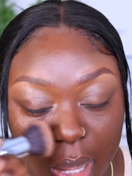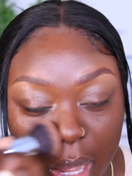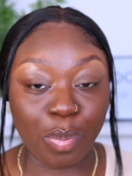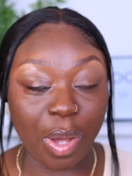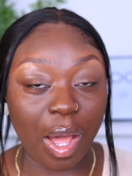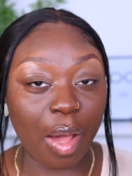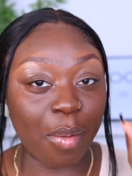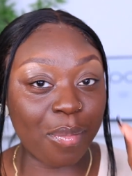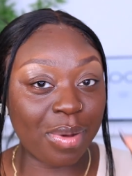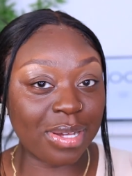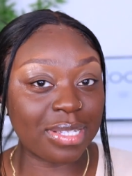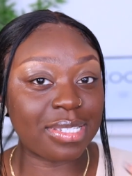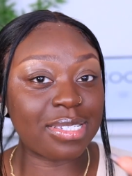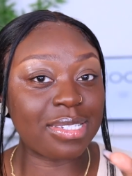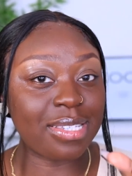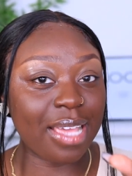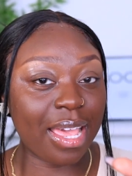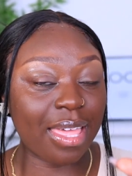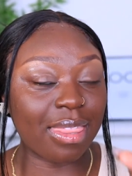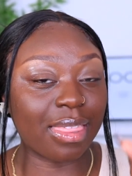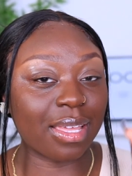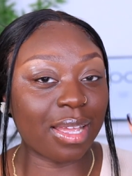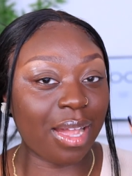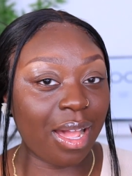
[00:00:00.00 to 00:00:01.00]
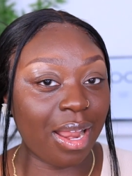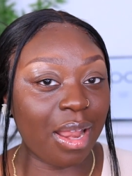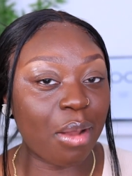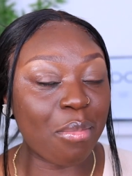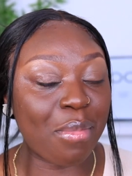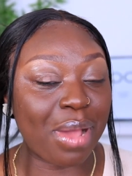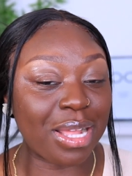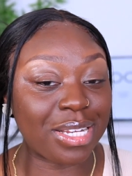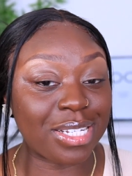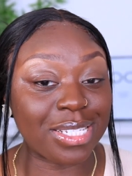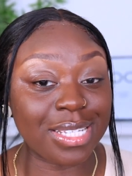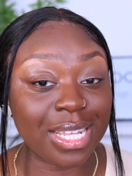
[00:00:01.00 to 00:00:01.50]
But I must say the colour
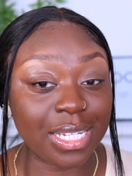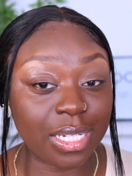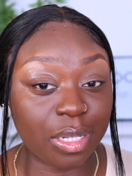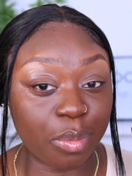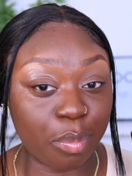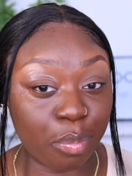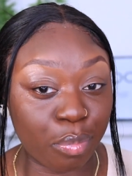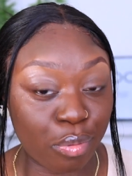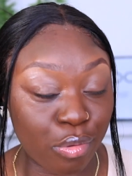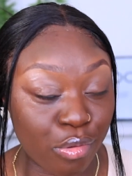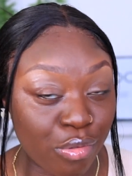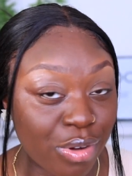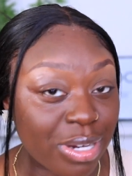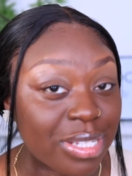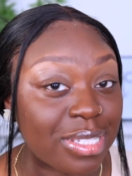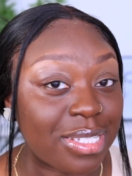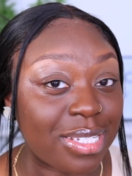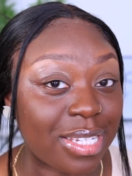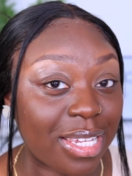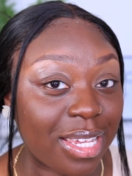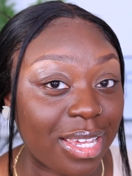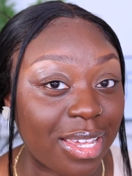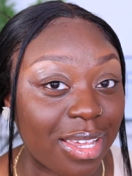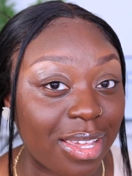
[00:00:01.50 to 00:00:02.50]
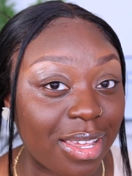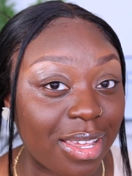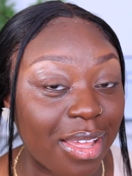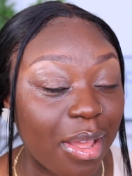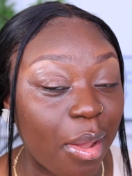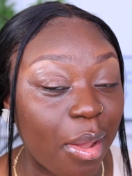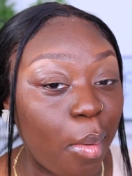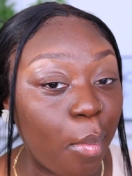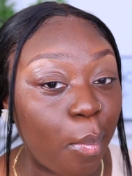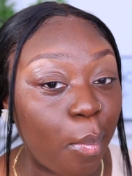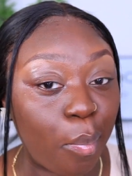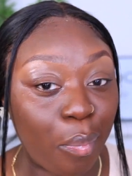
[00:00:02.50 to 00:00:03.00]
match is actually pretty,
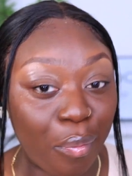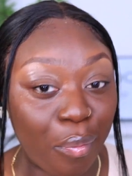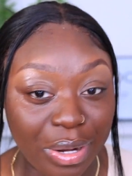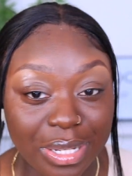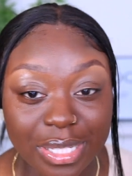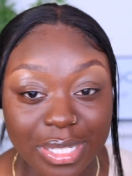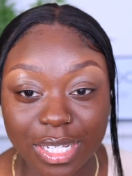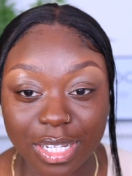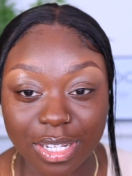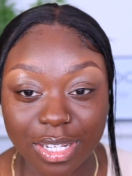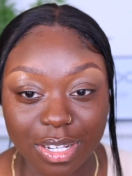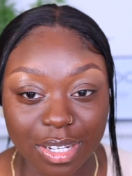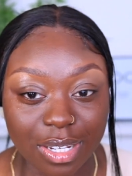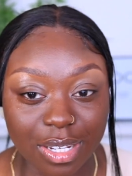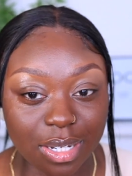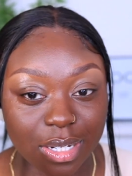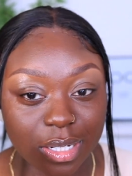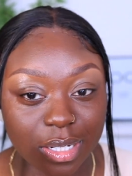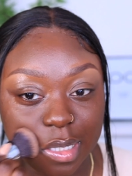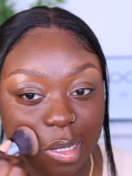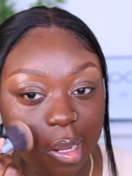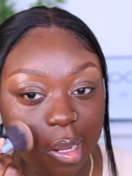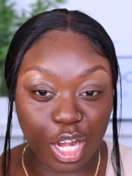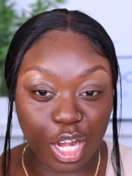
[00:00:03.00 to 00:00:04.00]
pretty good.